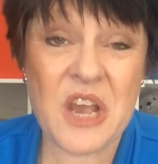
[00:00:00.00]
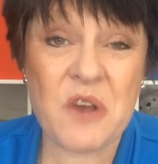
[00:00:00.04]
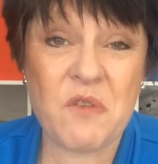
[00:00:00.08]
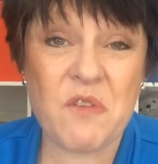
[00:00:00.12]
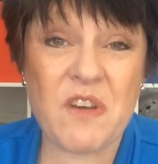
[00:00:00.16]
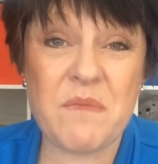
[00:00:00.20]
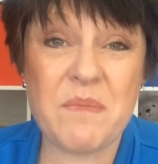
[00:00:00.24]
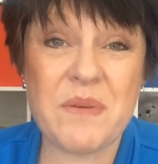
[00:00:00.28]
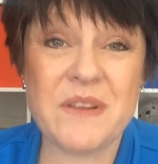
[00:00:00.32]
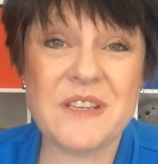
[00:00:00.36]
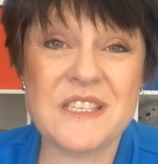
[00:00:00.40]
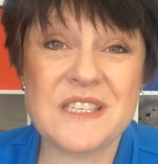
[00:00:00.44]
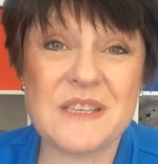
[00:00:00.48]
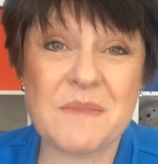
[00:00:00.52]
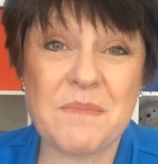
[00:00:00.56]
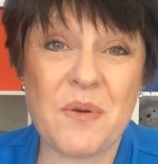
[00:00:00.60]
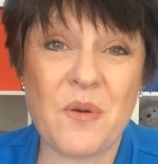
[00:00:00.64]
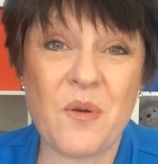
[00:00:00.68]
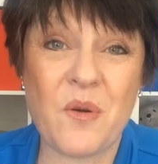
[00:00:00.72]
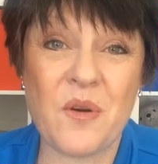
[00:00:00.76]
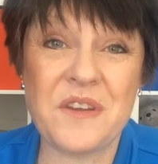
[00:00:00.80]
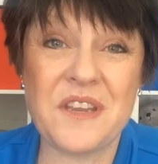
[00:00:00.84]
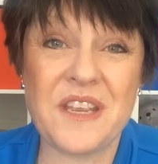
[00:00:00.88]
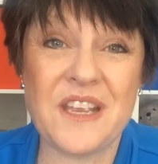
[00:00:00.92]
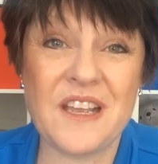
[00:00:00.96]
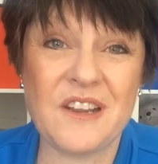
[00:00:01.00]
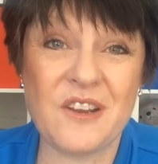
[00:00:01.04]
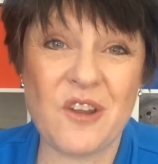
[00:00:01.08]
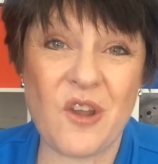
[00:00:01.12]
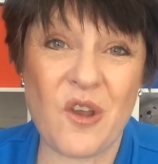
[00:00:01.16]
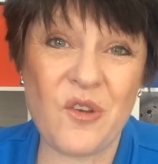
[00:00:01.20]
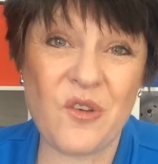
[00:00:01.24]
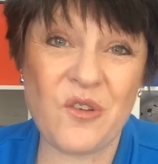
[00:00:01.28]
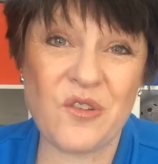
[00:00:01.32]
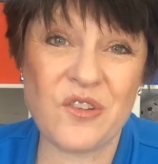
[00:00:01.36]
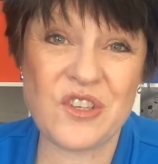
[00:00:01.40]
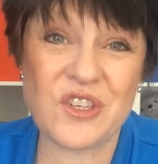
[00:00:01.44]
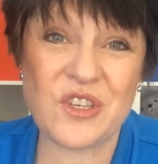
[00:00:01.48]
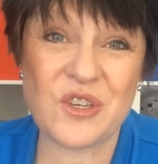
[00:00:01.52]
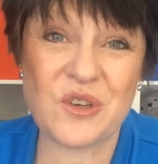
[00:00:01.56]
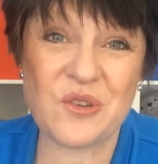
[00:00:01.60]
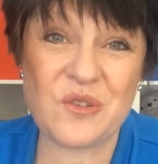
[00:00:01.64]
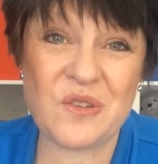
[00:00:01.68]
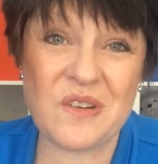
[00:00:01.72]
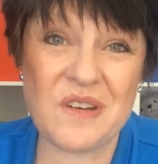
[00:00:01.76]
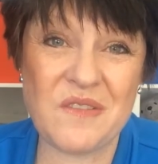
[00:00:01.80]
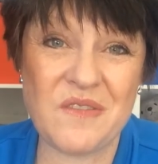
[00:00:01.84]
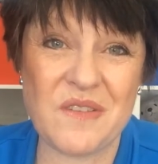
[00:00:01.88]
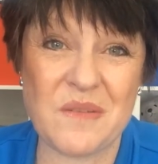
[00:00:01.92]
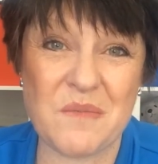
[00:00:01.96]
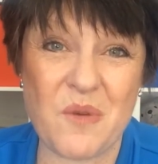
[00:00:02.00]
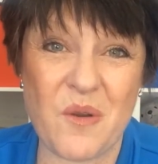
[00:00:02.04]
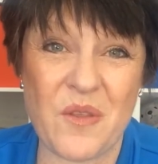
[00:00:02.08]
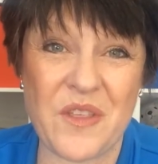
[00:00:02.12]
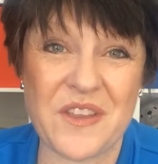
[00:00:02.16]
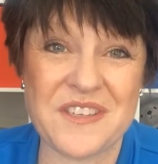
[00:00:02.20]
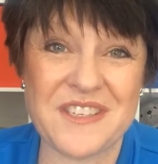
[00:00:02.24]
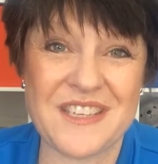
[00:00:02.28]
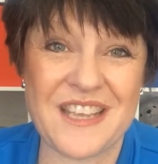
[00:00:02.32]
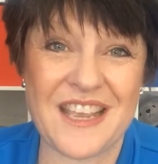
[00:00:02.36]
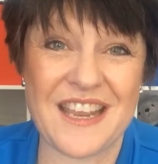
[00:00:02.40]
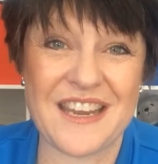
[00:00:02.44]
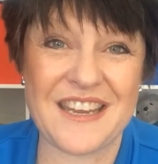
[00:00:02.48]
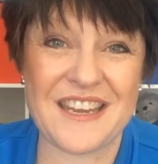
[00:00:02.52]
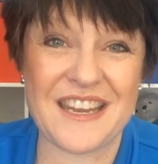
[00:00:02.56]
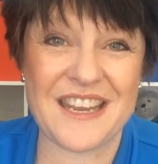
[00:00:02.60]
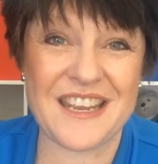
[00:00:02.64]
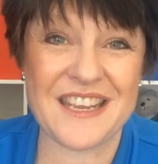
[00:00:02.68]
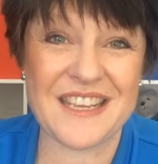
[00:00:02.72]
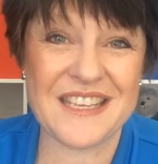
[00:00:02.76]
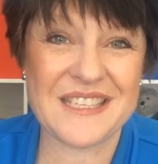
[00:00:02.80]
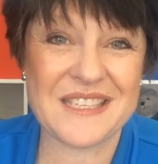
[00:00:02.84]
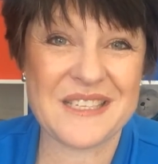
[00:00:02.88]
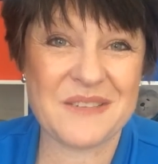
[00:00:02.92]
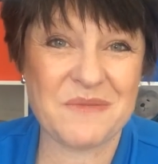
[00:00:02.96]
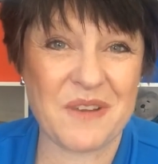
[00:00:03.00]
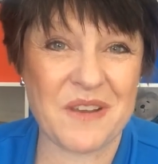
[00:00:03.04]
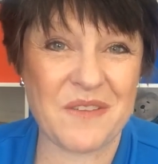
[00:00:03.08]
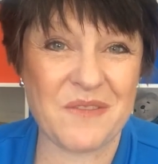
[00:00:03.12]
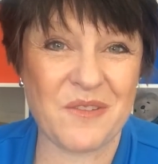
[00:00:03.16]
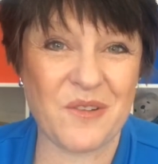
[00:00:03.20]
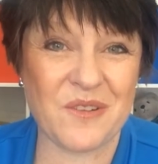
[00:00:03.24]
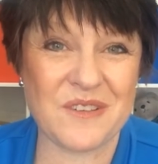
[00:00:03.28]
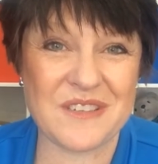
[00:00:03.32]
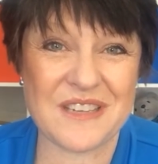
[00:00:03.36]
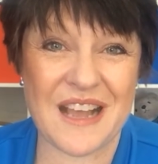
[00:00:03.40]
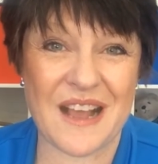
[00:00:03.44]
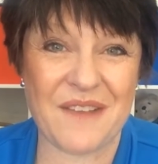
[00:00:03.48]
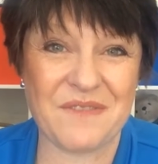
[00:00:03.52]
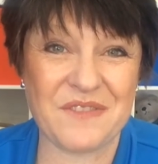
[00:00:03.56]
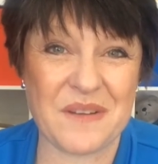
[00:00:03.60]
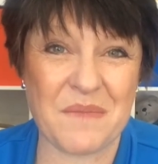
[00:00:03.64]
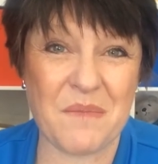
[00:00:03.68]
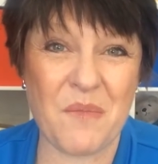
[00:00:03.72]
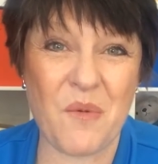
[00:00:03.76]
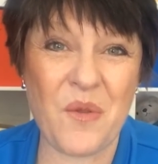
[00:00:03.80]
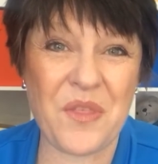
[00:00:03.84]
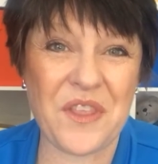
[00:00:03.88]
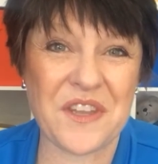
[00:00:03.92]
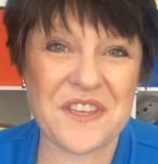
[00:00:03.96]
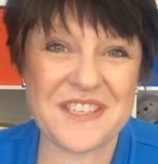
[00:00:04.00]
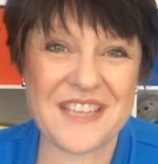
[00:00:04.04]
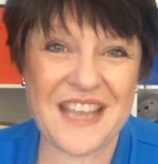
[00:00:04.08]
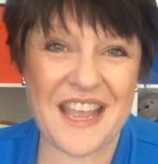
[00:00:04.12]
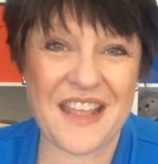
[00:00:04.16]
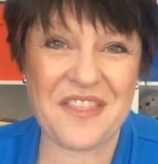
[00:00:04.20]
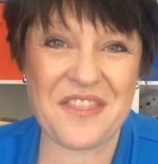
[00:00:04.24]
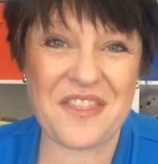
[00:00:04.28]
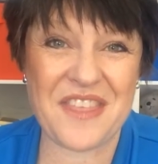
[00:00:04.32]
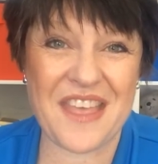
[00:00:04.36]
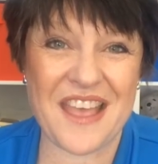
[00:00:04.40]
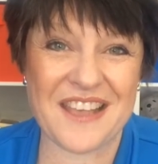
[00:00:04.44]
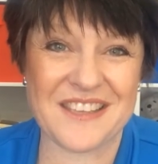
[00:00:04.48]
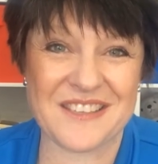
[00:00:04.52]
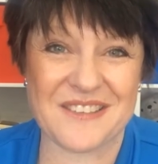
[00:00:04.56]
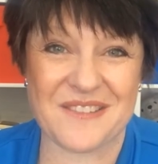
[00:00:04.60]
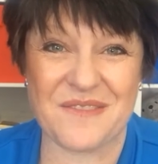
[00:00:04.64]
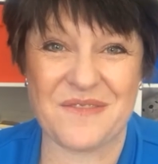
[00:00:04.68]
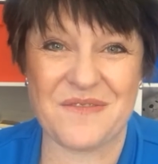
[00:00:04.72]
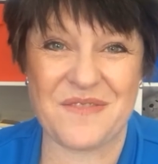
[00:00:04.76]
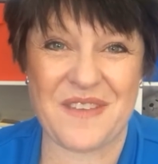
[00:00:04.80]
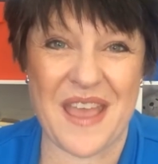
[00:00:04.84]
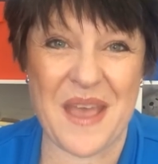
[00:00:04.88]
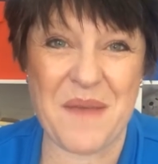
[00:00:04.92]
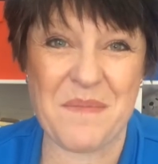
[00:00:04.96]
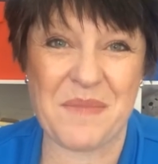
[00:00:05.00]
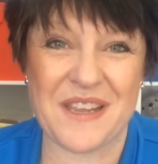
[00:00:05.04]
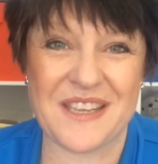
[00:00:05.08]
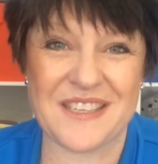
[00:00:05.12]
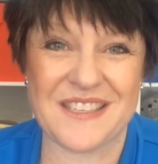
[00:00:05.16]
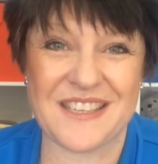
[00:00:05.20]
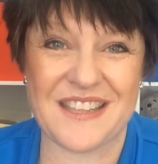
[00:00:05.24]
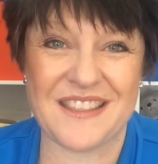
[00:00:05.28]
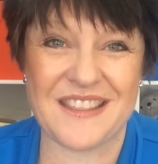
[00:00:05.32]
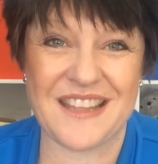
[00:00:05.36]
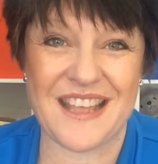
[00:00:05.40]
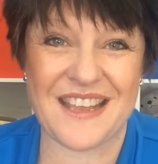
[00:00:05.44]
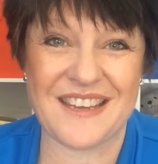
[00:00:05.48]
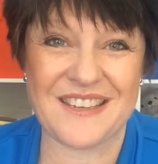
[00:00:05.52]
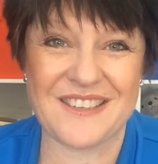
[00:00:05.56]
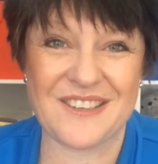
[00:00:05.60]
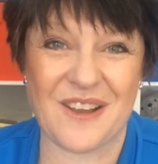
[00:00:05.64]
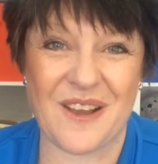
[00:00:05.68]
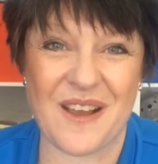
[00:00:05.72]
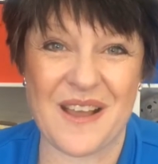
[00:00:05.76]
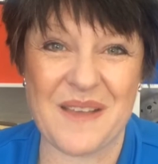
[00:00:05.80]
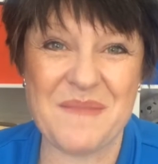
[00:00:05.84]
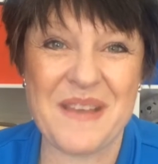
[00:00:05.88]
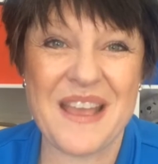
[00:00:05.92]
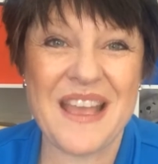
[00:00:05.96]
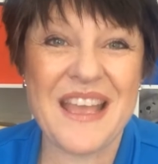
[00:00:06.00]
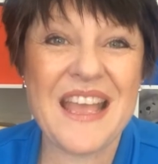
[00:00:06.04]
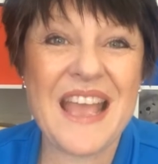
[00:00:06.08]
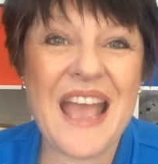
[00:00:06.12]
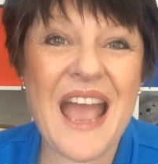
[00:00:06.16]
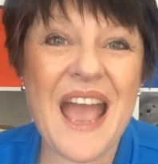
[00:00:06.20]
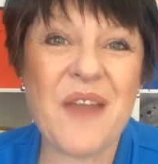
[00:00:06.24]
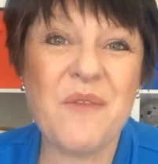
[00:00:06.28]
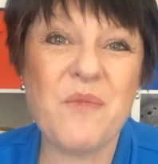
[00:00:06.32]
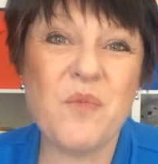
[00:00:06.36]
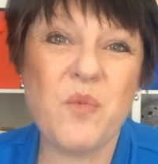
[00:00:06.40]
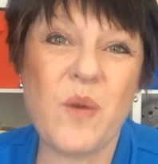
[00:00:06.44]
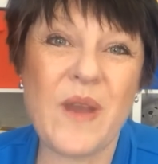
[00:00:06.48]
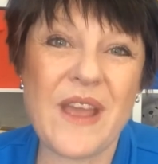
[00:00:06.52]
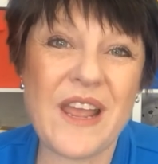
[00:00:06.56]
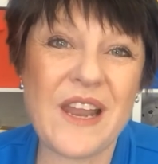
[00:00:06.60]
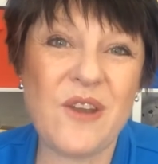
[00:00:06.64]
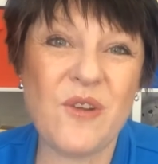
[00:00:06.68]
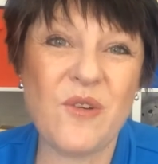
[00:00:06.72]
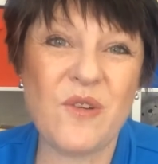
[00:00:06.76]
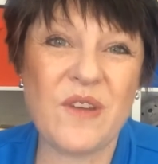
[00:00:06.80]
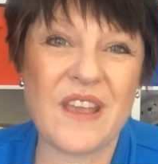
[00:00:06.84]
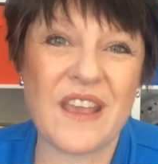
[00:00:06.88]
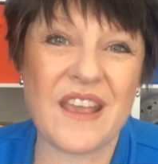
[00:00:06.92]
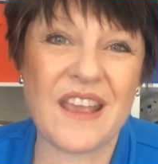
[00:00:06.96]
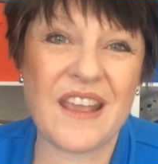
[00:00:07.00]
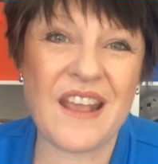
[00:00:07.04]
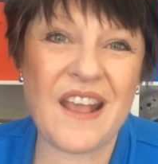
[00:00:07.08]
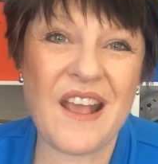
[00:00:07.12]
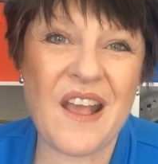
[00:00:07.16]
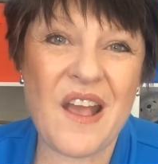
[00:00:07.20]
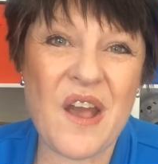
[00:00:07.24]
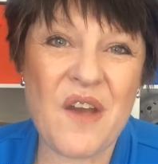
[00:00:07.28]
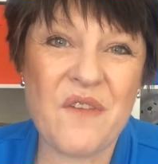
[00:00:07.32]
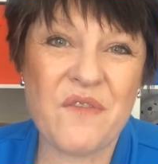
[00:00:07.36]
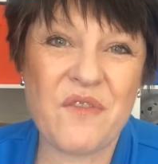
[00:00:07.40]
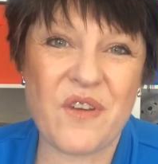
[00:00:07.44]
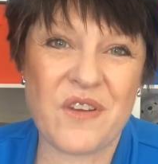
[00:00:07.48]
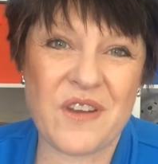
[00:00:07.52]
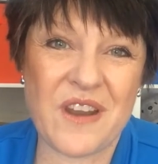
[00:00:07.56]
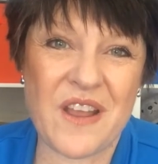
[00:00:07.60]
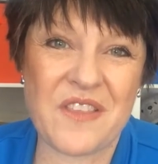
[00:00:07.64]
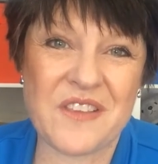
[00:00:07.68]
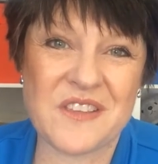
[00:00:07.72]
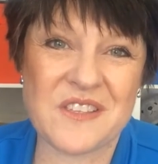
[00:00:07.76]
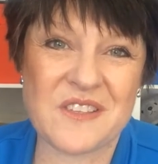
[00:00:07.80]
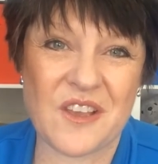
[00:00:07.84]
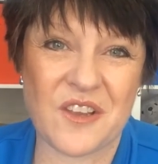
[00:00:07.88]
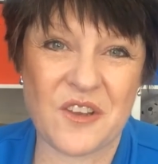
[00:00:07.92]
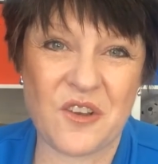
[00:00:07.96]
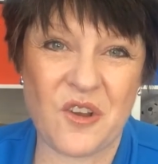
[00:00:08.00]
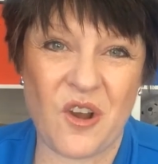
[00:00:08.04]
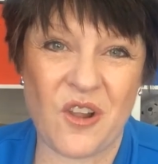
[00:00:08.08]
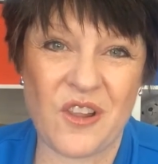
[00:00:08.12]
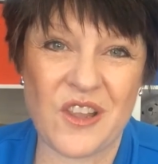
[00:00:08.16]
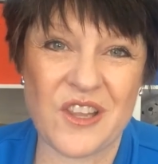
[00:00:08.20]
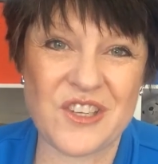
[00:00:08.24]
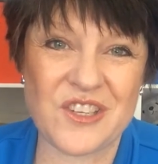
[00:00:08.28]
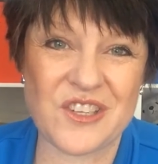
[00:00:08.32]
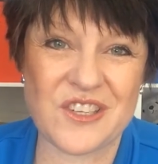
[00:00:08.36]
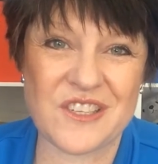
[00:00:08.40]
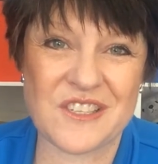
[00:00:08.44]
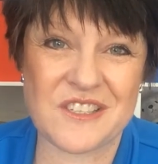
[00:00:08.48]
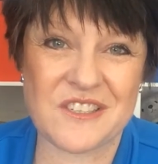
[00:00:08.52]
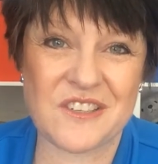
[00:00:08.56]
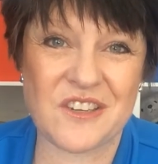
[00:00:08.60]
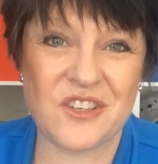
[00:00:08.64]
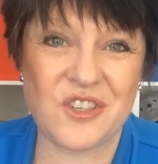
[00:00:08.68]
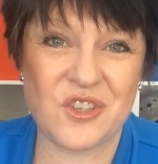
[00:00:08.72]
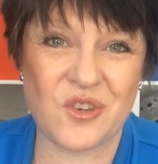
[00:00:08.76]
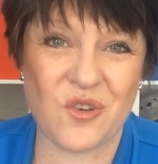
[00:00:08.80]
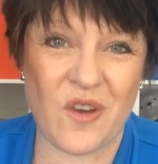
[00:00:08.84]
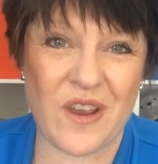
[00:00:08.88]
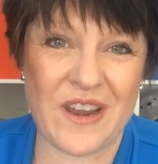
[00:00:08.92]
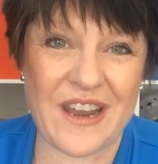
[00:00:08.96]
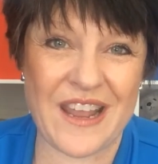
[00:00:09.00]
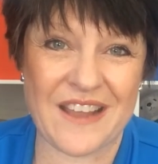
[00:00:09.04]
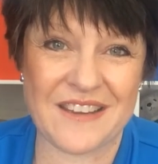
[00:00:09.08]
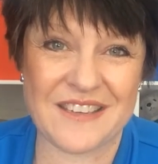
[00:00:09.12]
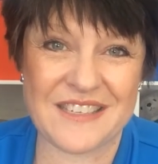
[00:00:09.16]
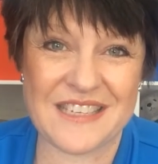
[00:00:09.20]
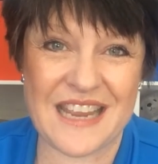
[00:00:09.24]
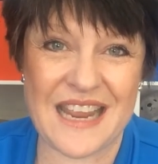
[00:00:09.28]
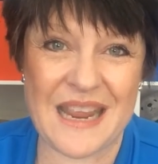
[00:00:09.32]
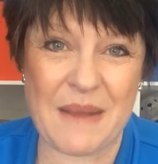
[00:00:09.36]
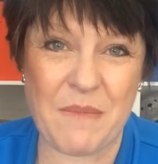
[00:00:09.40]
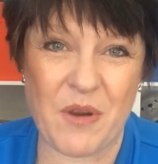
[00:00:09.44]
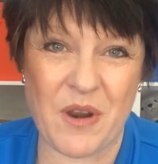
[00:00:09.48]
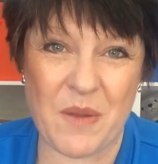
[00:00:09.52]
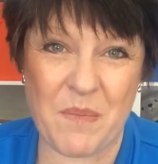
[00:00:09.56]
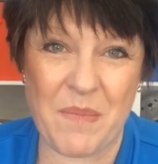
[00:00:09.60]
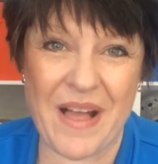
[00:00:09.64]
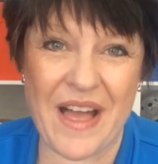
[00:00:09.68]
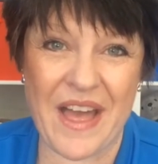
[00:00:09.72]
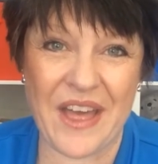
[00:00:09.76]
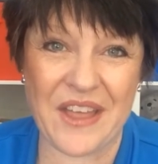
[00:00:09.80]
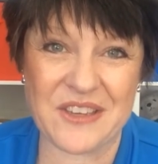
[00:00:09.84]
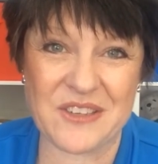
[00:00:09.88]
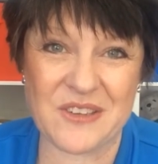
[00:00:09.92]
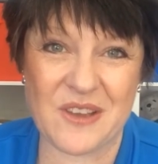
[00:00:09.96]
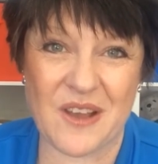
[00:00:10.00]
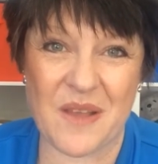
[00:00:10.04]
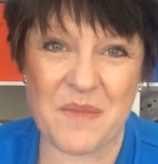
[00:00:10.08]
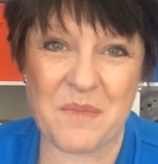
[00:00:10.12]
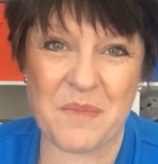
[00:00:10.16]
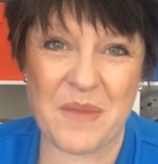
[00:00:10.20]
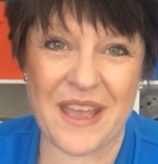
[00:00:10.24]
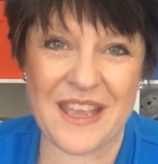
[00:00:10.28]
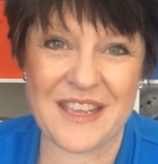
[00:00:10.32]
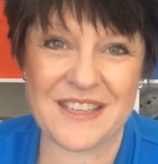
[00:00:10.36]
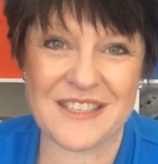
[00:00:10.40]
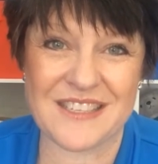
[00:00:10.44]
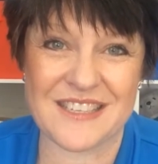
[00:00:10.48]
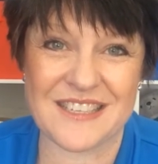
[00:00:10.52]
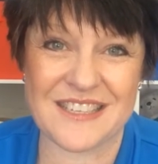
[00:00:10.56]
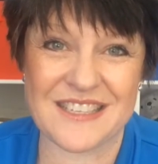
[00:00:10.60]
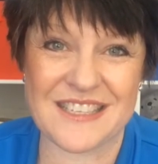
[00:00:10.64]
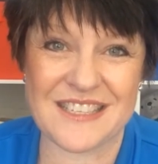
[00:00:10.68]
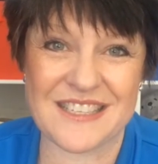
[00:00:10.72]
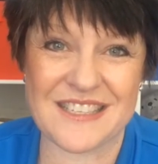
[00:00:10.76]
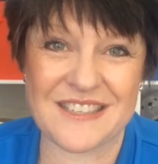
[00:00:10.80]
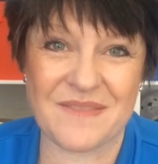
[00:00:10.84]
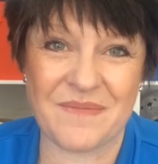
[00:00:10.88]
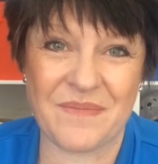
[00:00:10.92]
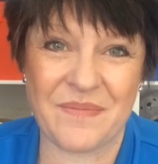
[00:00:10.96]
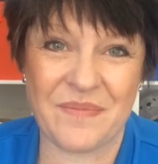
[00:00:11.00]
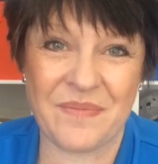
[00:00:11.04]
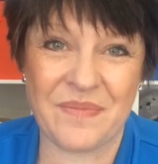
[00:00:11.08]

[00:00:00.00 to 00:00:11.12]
We've been supporting local children for more than 10 years. We've looked after more than 10,000 families in that time, and we're looking for another psychologist to join our team on a part-time basis.